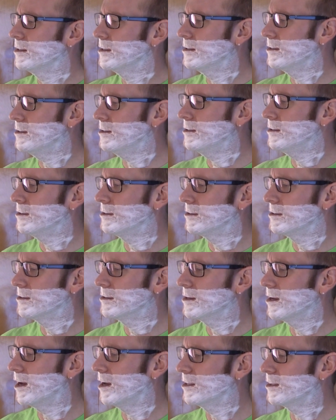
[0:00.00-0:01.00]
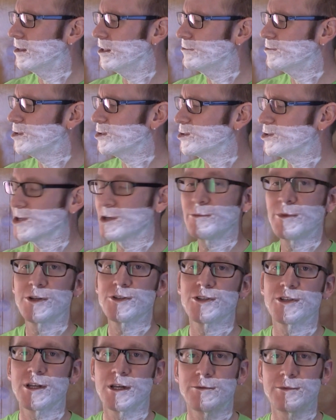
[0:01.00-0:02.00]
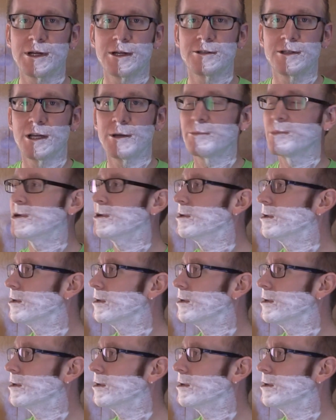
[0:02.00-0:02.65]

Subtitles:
I loved it so much that I wound up